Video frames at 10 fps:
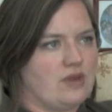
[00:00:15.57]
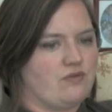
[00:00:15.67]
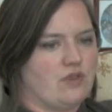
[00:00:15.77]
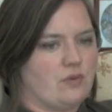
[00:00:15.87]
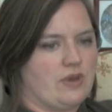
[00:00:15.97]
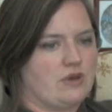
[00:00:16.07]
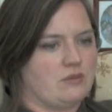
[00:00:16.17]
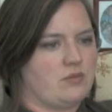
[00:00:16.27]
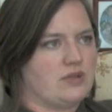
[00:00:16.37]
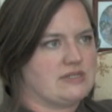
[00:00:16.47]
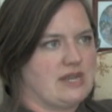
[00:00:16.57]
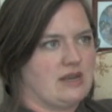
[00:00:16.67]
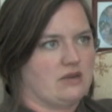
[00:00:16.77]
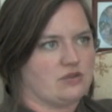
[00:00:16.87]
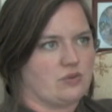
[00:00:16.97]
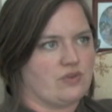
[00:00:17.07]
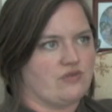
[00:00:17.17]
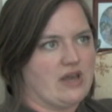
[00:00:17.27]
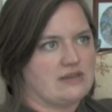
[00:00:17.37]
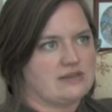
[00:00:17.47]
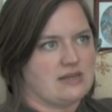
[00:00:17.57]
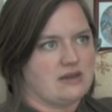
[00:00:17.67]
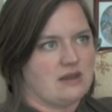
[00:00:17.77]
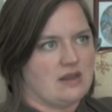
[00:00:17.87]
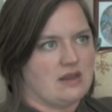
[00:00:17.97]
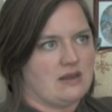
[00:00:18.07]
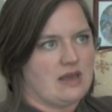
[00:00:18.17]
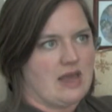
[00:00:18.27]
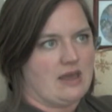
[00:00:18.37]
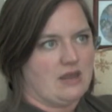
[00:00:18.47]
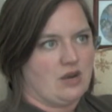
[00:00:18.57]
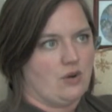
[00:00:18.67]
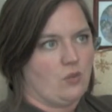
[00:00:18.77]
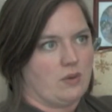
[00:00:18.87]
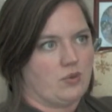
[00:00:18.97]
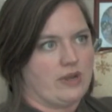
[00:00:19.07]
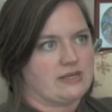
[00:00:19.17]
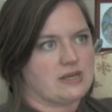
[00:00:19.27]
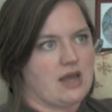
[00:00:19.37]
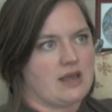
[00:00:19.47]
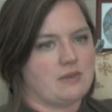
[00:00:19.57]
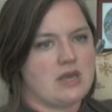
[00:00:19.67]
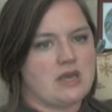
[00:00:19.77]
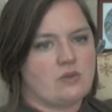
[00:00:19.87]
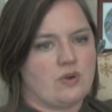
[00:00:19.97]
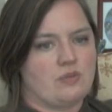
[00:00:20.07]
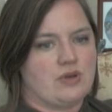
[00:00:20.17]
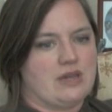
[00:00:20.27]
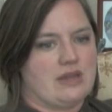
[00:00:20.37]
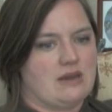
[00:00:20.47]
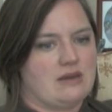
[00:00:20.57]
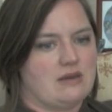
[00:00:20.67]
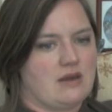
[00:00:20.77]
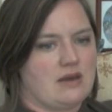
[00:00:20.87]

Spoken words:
even though we couldn't put 10 acres worth of vines in, at one point in time, we put in